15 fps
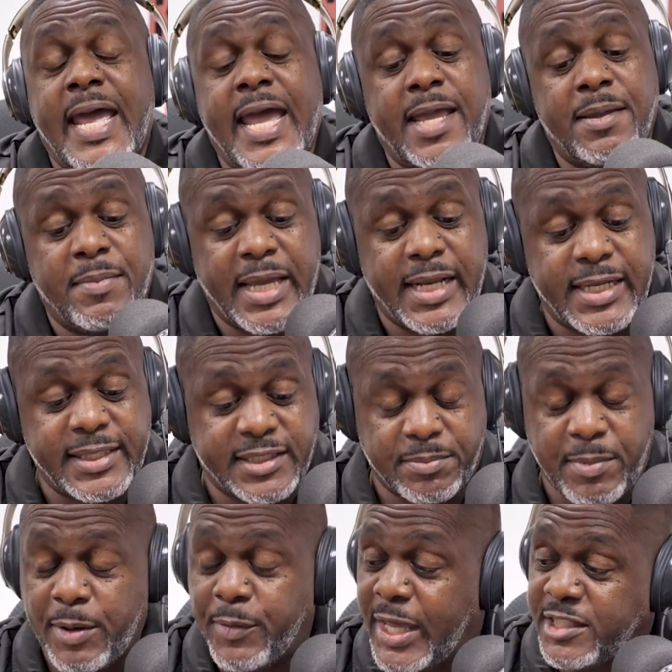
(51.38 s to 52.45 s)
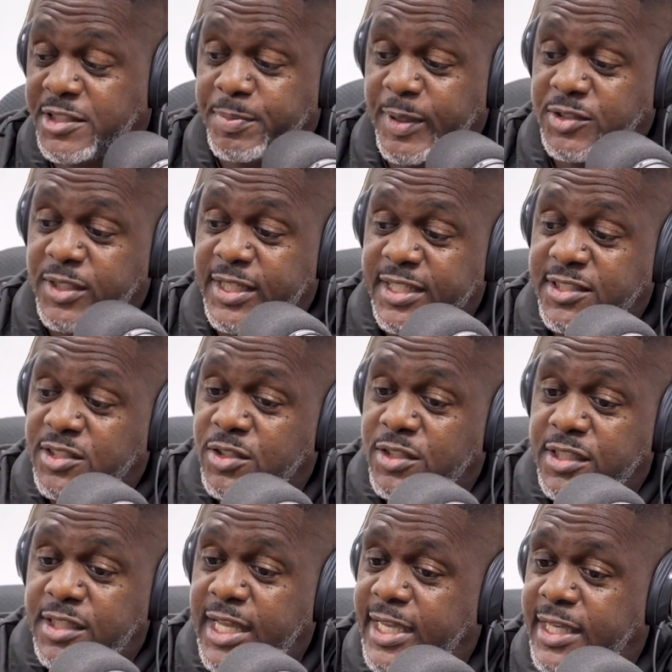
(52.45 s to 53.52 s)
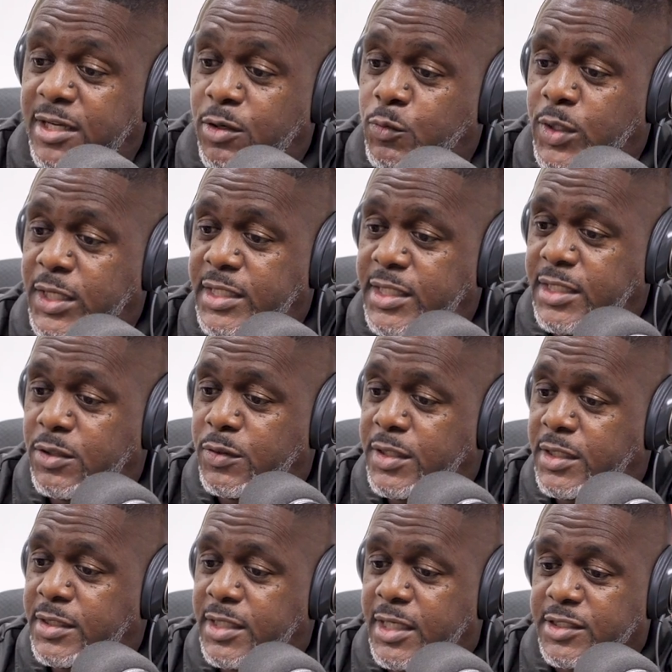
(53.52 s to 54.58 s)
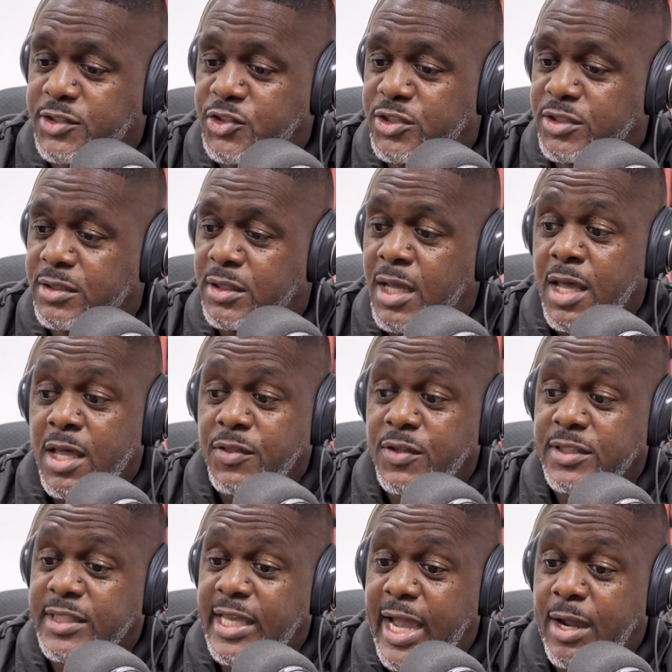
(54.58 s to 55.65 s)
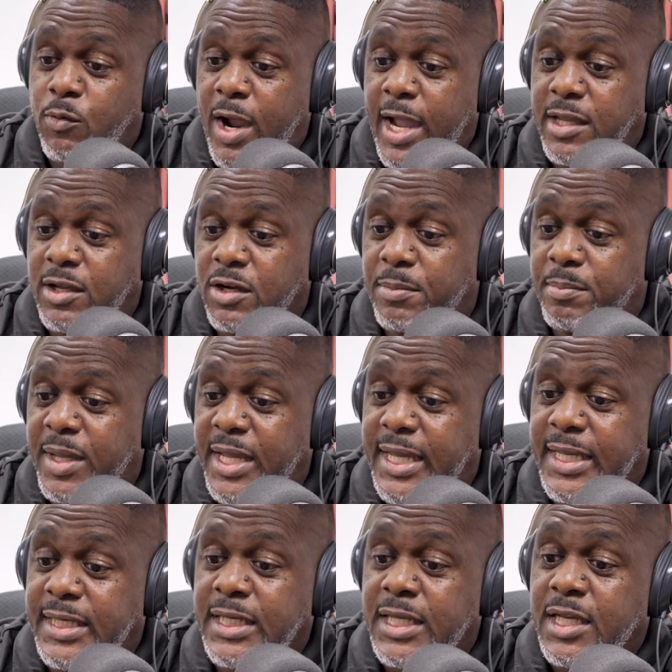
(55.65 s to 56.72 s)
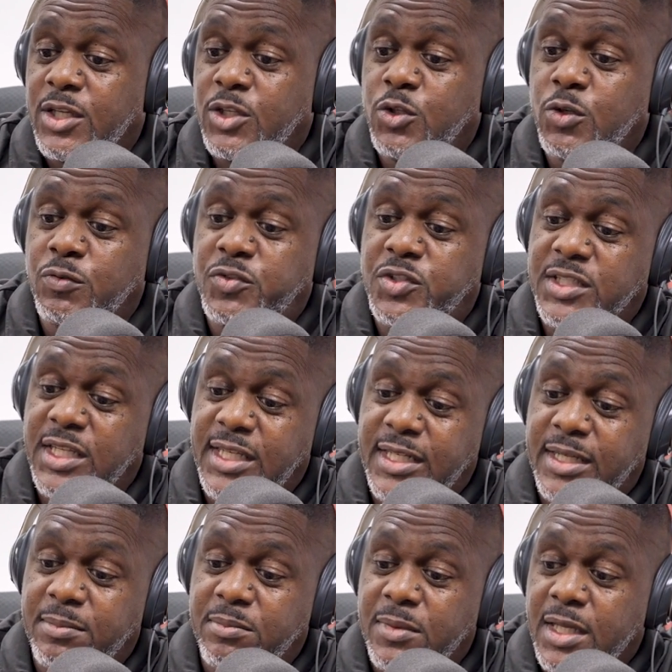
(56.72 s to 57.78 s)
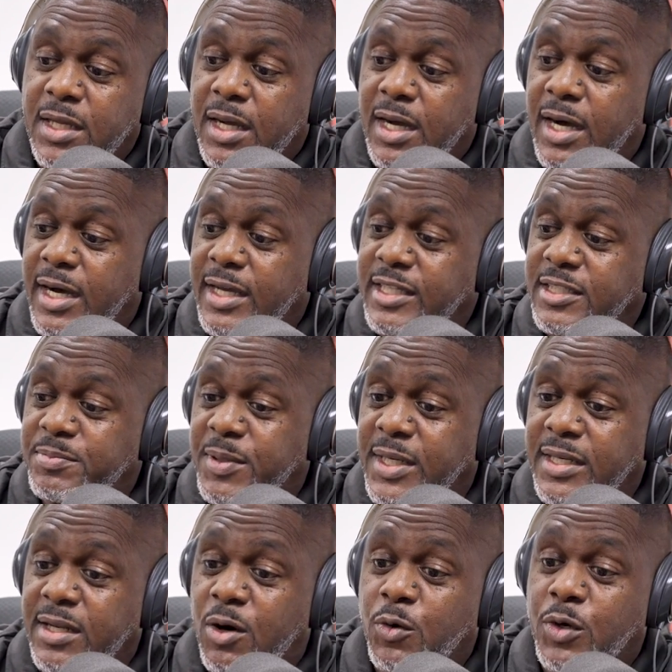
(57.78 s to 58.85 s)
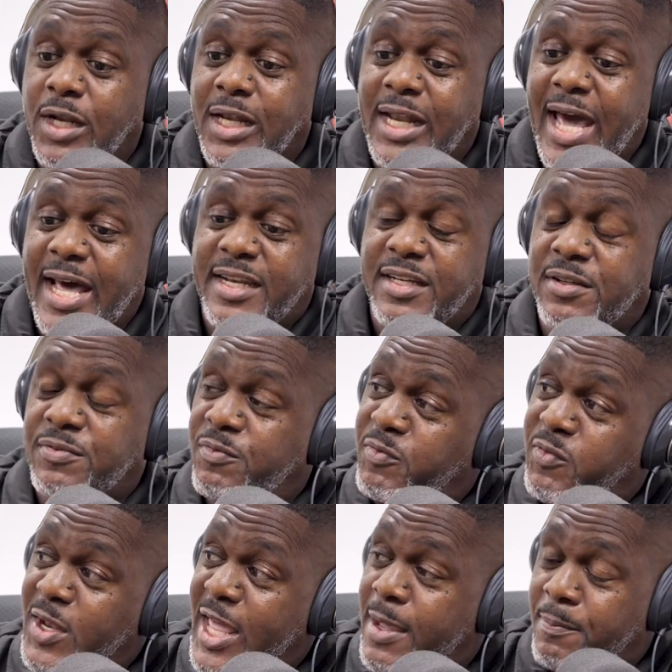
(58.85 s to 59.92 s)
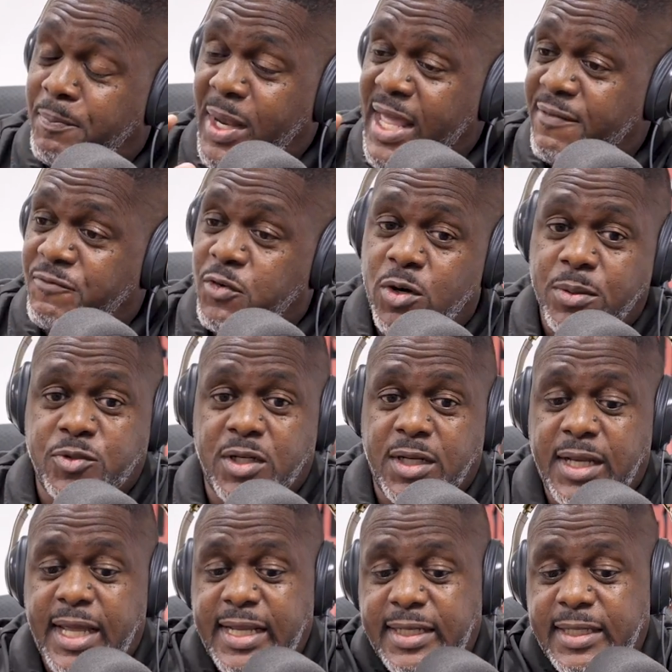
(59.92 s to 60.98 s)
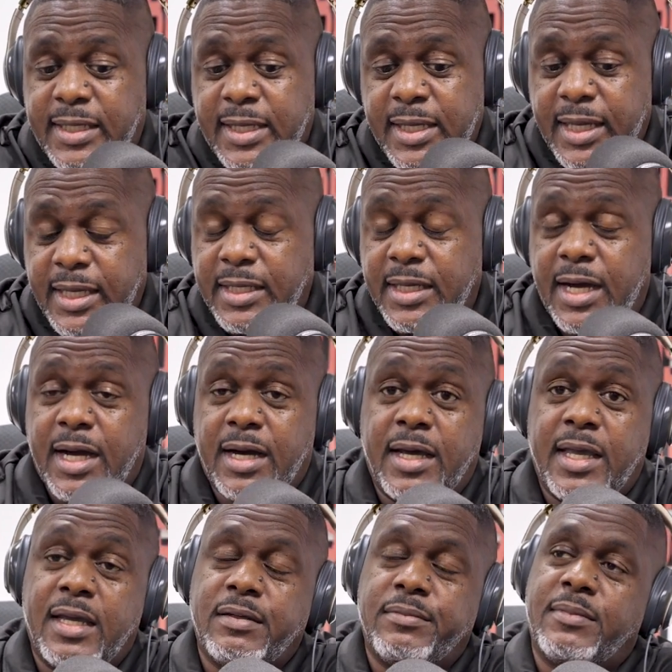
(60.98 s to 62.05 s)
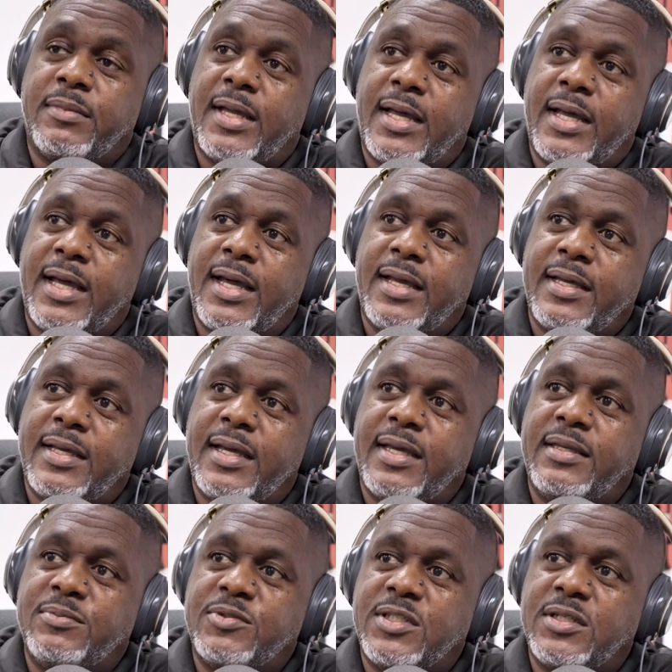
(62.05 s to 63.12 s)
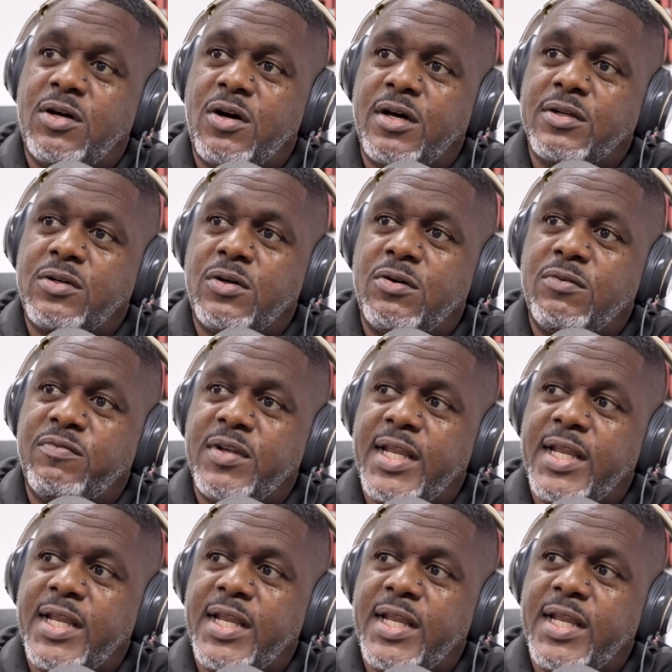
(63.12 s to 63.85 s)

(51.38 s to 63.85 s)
hey, man, listen, man, we got a special guest in here today. He don't really need no introduction. This guy right here, man, you've seen him. He's been on a lot of different platforms here lately. I even seen an article on